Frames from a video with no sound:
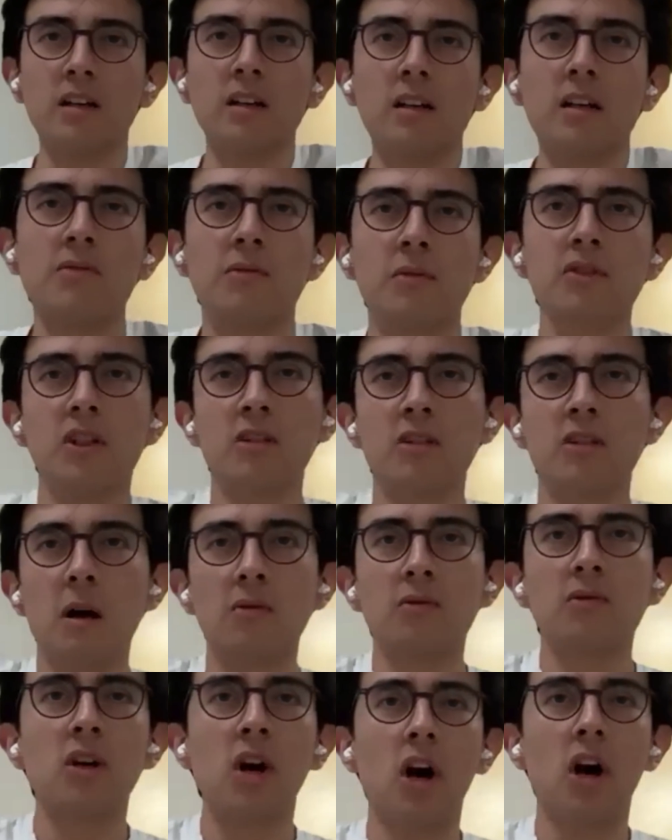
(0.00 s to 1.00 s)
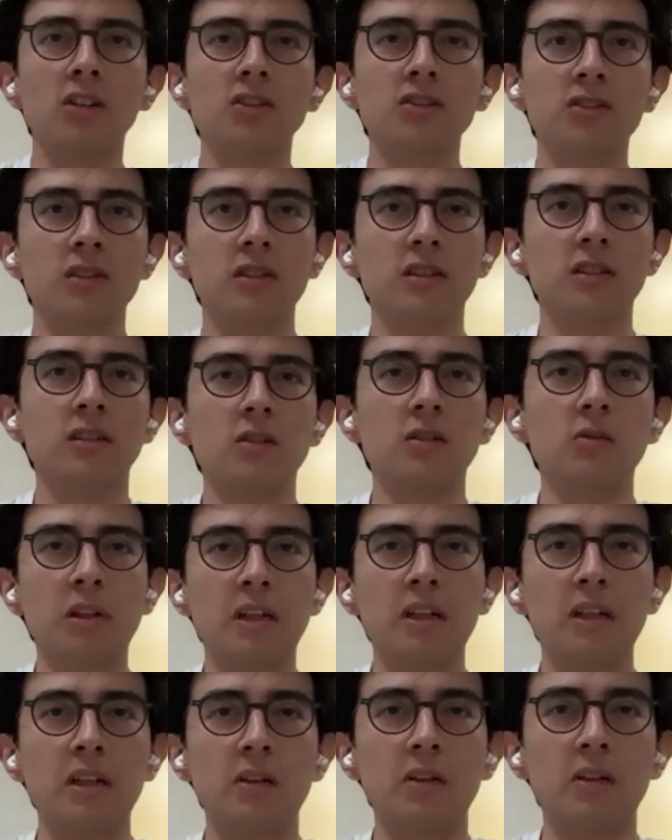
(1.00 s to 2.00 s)
All right. Uh, if we talk about cost, uh,
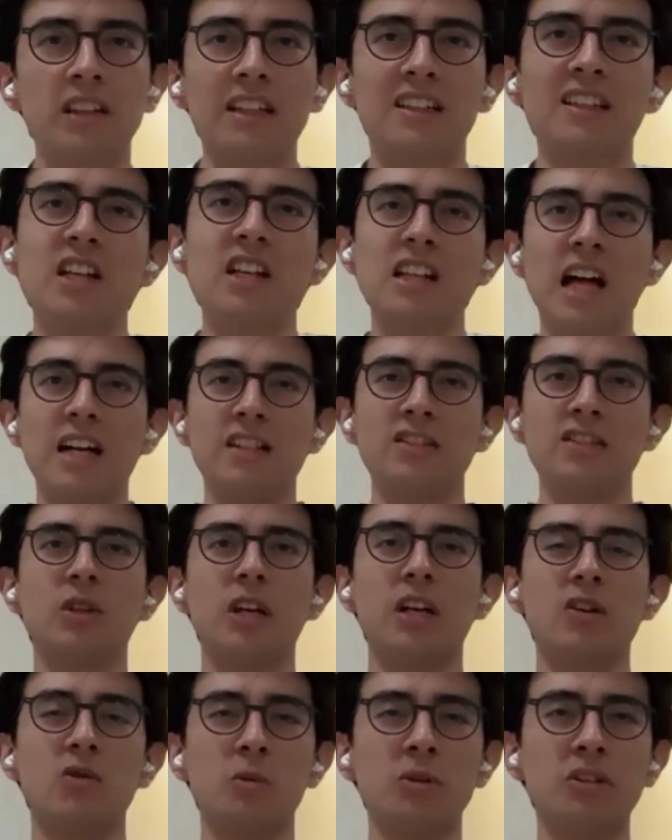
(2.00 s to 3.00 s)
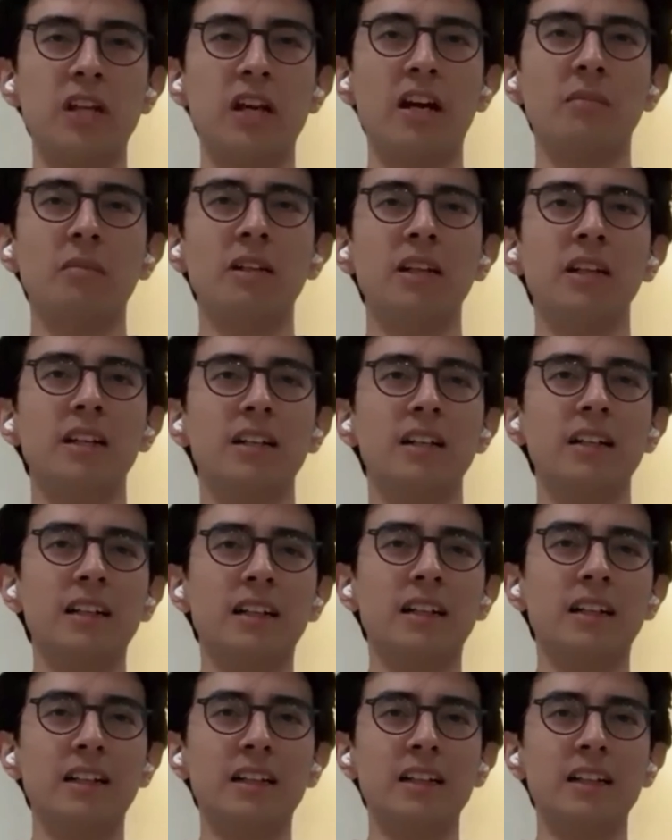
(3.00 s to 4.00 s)
we, we indeed analyze together with them,
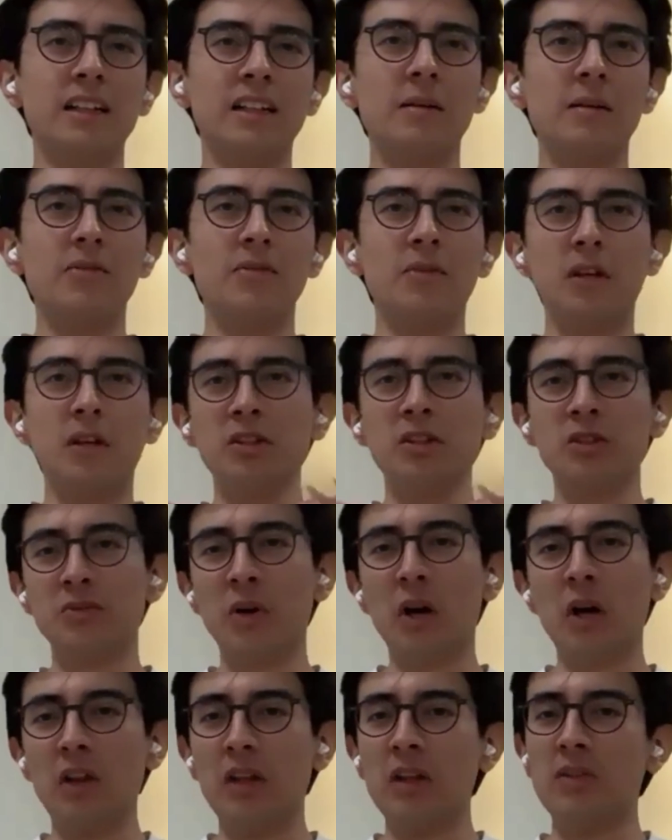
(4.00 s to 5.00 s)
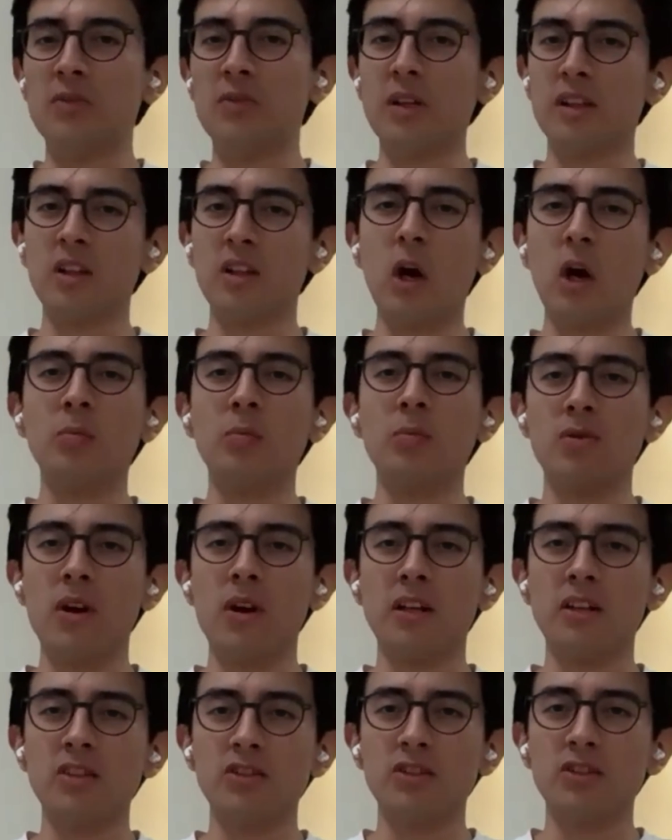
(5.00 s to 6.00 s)
uh, first of all, different cloud
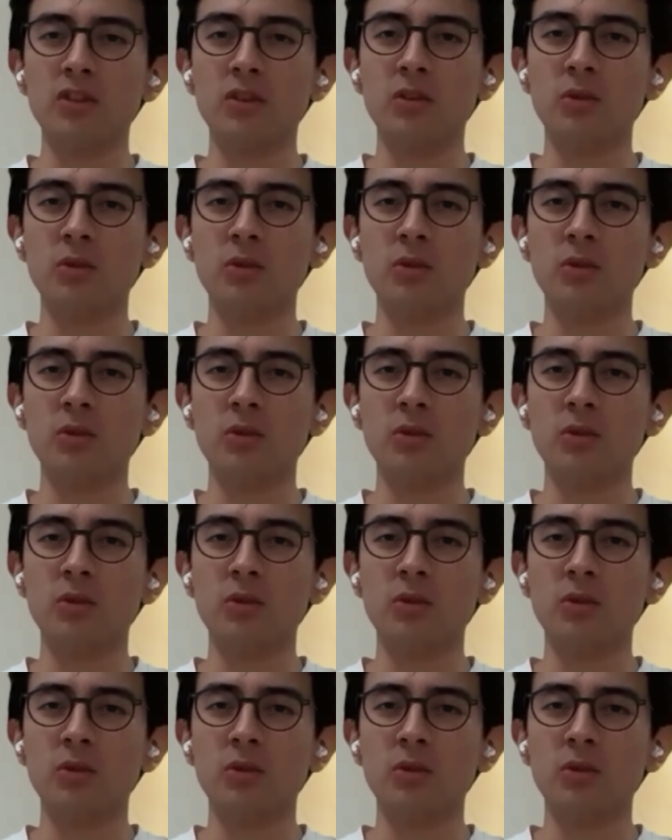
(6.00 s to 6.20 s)
providers.